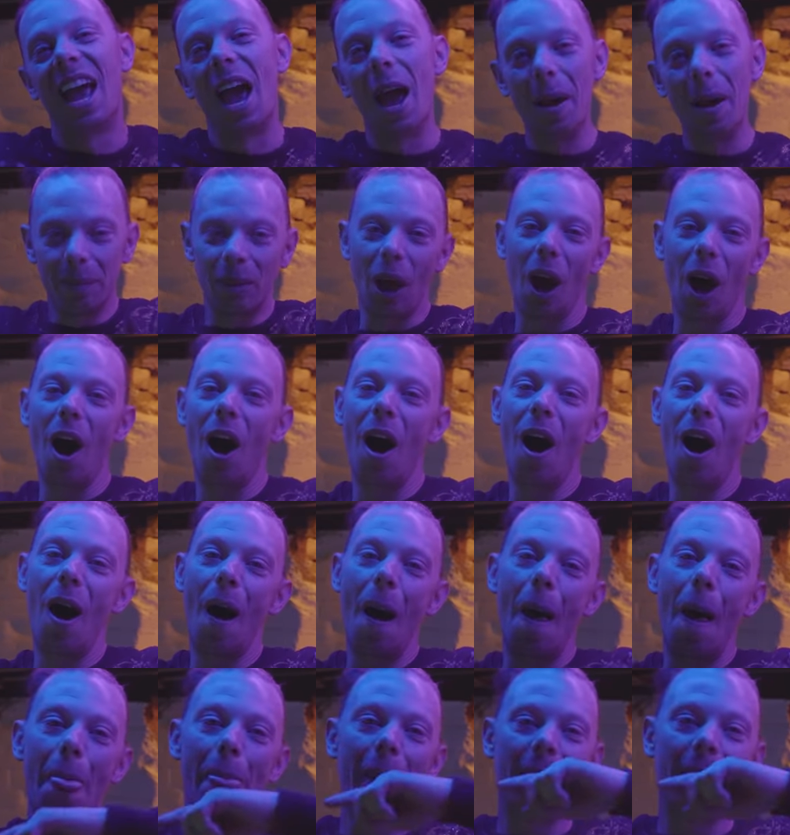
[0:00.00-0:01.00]

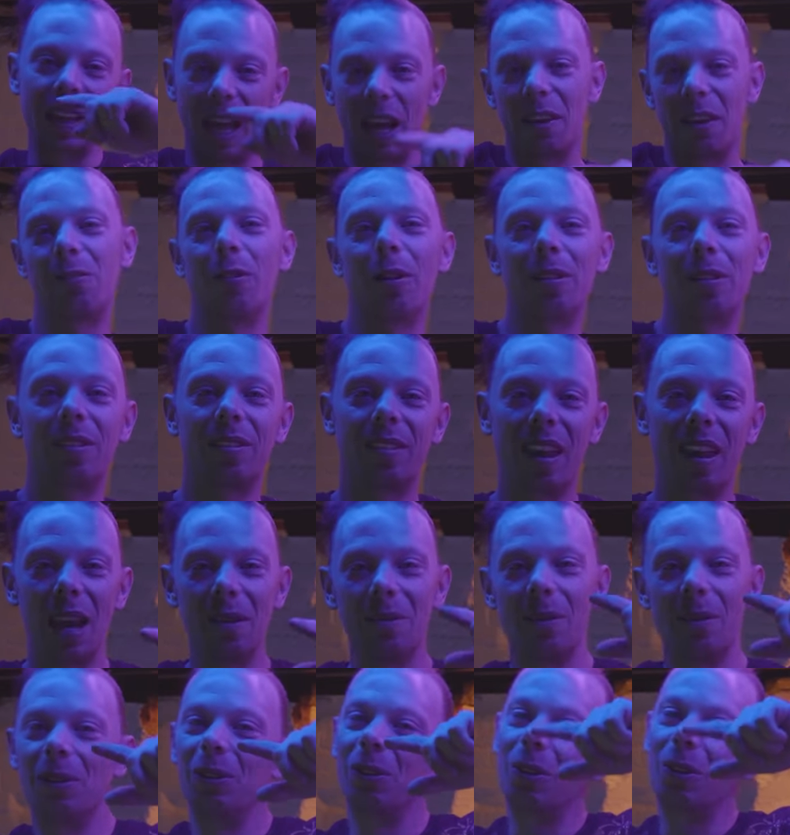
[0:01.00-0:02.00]
M.R. Connect Four
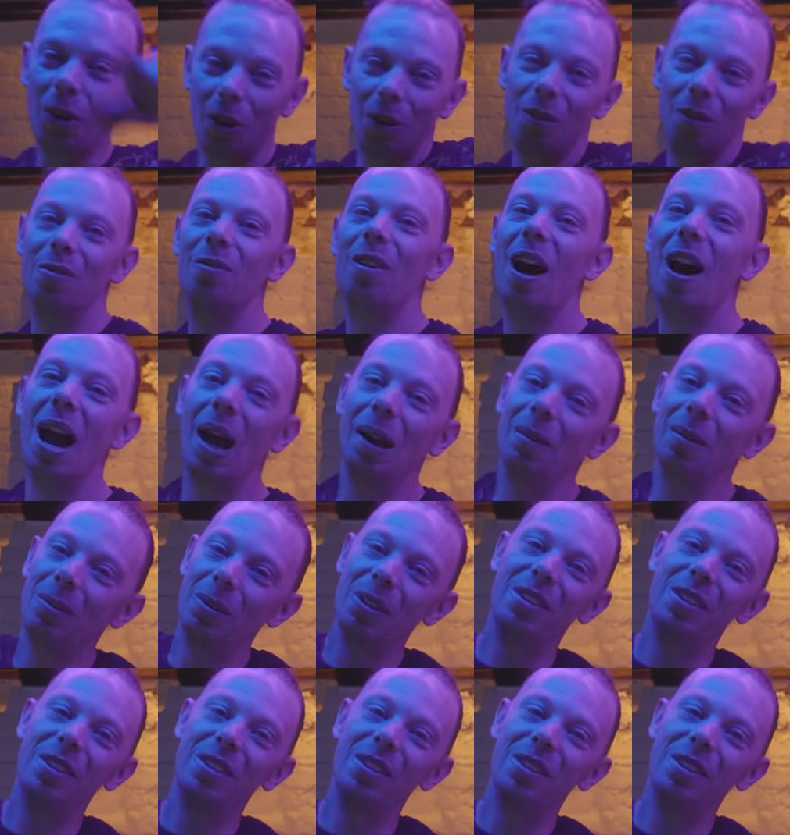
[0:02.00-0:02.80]
Entertainment, Cook and Vibe.